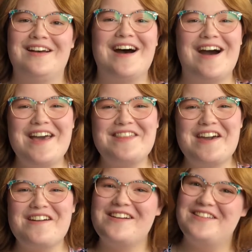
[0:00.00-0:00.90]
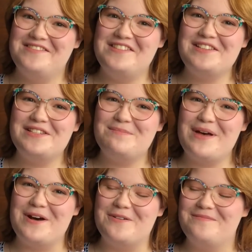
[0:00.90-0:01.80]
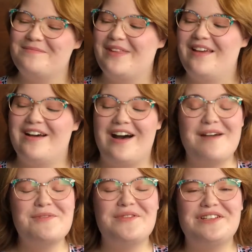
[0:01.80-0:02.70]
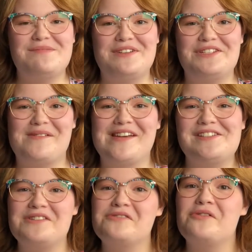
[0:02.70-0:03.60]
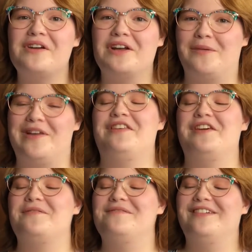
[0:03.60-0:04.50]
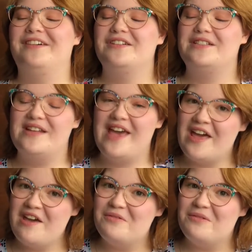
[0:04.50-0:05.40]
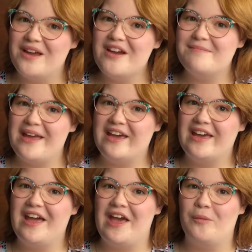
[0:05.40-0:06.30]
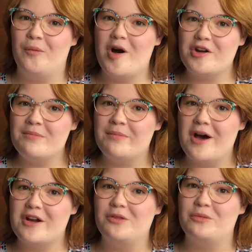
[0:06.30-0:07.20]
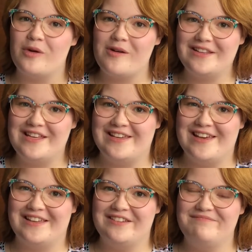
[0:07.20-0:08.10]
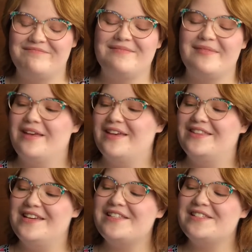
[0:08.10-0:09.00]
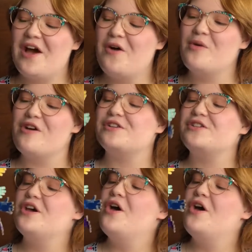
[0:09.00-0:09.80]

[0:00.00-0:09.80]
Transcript: Hi there, this is Poe. I'm going to be doing a tutorial with you. Today, we are making a water bottle whirligig. This is how it works.